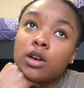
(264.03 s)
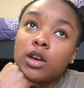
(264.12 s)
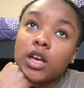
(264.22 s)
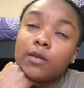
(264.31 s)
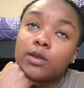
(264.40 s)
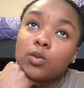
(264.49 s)

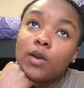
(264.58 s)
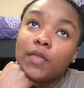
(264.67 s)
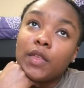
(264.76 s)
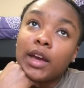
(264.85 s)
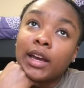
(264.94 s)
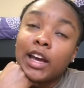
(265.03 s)
It was one
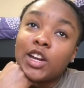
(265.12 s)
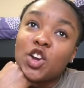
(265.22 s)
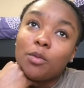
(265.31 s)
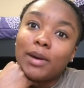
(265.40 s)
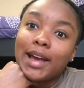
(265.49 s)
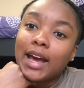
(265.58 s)
thing, and
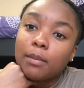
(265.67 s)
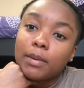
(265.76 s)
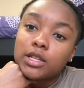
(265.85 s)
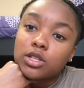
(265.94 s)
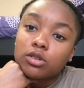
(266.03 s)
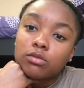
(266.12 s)
nobody had a
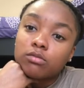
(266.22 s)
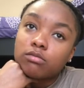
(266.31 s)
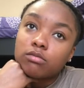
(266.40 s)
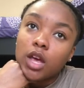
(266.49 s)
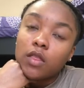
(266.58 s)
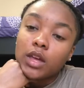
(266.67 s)
pencil
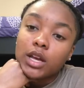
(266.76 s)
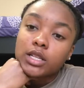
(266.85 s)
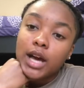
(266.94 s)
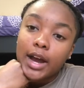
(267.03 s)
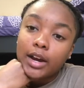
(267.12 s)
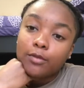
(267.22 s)
in the
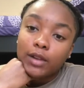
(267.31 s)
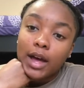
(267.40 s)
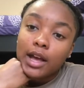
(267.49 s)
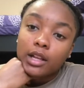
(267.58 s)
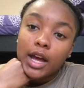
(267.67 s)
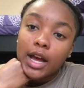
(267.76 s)
entire
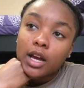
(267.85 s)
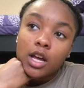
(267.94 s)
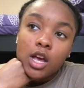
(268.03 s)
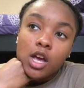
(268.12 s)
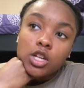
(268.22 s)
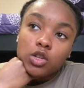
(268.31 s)
flight. Like,
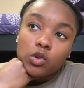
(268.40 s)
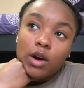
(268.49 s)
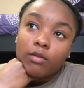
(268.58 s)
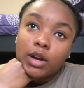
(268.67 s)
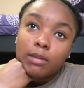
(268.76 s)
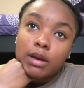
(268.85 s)
so I
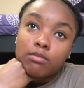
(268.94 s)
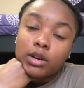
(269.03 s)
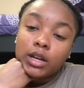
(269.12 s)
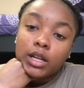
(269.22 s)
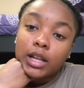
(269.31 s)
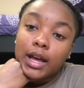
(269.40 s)
recommend
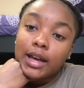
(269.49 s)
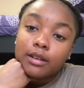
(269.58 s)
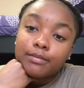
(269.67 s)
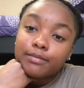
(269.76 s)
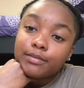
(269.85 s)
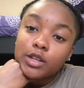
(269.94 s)
bringing like
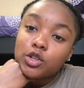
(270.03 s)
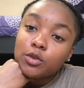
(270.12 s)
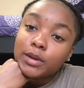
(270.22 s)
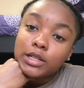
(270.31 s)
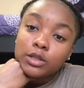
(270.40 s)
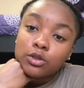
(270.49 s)
2
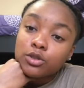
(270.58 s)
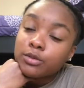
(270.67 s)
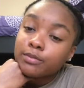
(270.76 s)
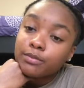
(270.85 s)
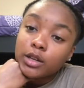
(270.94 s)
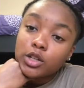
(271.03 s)
pencils,
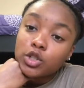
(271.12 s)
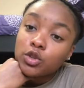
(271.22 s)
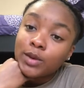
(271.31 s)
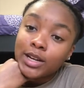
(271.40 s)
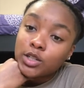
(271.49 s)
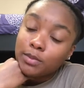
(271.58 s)

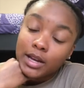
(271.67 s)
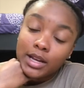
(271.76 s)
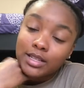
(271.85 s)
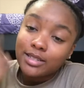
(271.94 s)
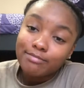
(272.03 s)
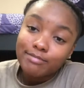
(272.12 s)
2 extra
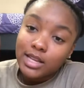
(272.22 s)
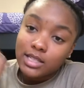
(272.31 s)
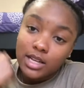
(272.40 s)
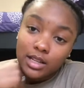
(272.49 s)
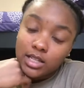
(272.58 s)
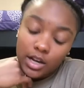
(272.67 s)
pens. That's
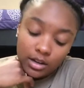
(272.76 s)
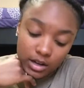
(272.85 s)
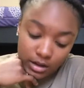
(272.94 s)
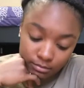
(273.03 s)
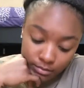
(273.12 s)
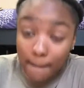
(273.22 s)
it. That's all you
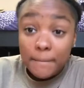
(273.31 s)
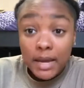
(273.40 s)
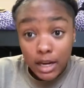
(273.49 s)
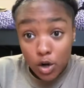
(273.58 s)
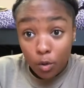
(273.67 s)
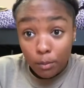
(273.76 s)
need. Big
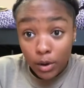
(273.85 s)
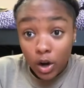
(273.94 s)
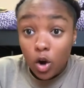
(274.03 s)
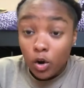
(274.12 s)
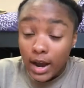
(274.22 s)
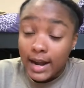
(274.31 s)
notebook.
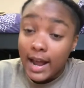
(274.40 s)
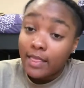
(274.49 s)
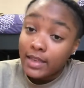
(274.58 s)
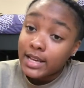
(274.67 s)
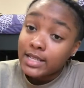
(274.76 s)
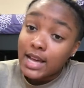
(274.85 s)
Okay, now
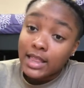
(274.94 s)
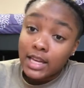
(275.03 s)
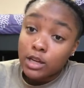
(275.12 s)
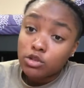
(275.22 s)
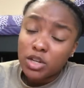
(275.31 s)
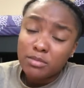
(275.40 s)
this I think
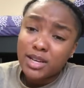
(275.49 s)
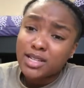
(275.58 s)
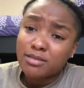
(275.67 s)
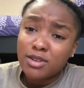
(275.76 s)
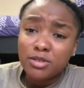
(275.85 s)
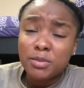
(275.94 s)
you should, because the
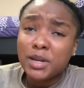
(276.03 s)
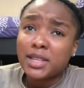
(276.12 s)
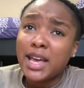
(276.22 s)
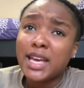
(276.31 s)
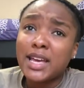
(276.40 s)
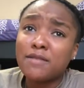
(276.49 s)
notebook
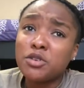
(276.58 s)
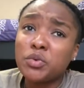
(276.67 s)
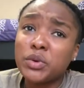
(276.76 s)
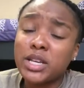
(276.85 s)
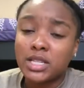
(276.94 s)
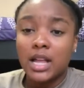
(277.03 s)
they give you
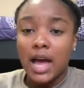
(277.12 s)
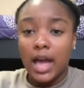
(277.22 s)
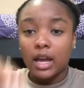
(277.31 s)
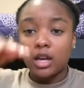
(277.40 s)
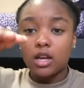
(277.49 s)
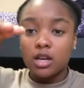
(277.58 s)
is
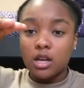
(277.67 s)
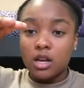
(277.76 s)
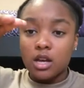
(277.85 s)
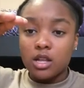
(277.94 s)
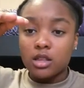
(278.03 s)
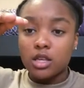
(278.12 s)
like
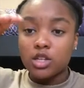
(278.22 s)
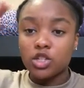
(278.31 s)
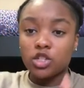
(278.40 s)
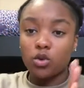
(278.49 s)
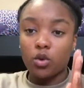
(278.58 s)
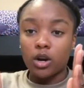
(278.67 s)
this
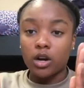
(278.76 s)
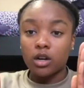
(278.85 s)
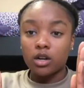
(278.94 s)
short.